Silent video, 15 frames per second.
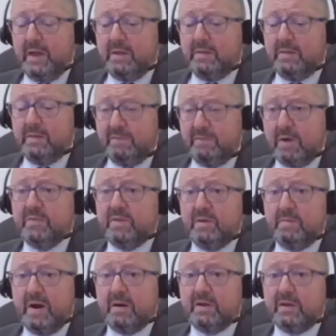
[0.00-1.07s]
they've come to
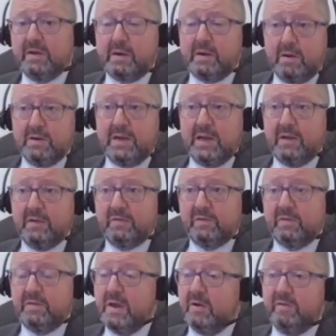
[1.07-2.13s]
the market at long
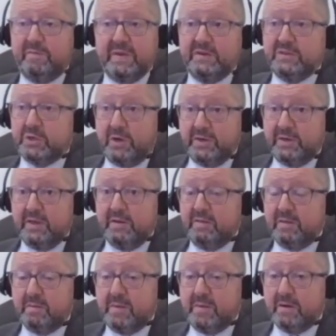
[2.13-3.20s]
last. Now, they've been trying to get
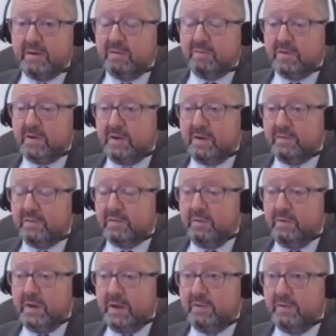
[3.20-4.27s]
into the market for the last
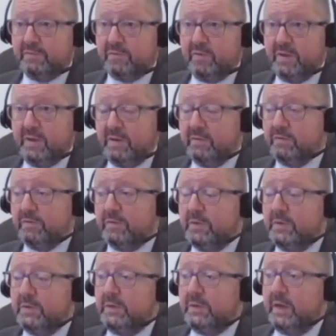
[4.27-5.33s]
2.5, 3 years,
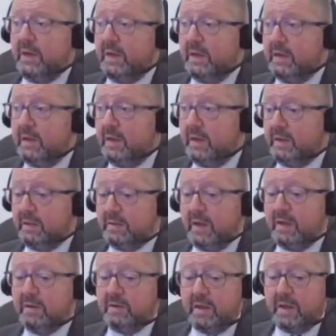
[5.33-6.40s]

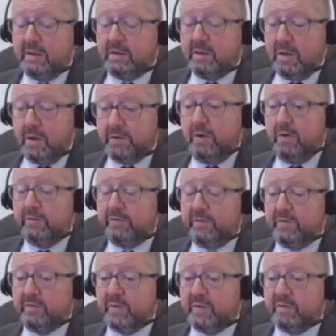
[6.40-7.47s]
and got
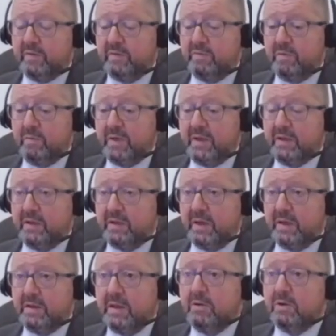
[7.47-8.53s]
authorized by the central bank,
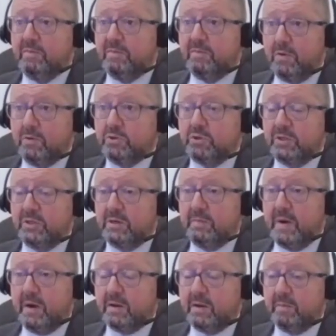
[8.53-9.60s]
and now they've launched into the
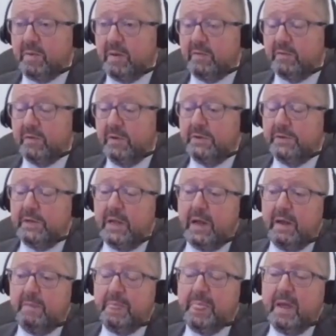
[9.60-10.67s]
marketplace.
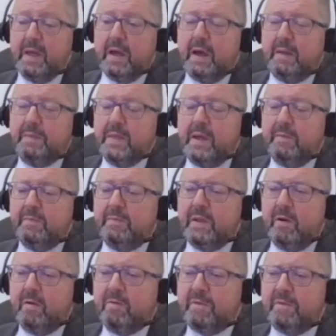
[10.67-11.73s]
And
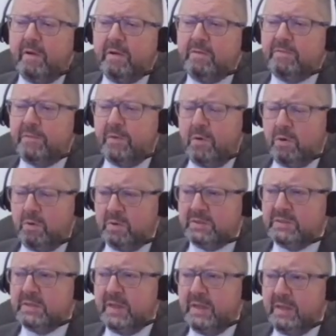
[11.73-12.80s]
they're a very
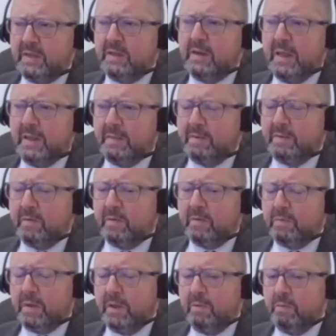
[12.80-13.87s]
forward-thinking lender,
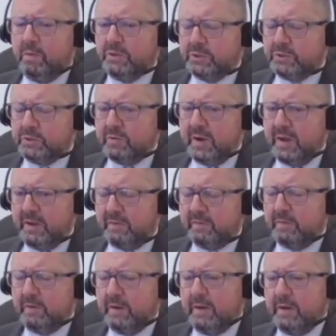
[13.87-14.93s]
which is great.
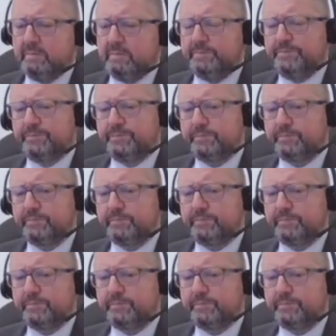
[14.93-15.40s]
And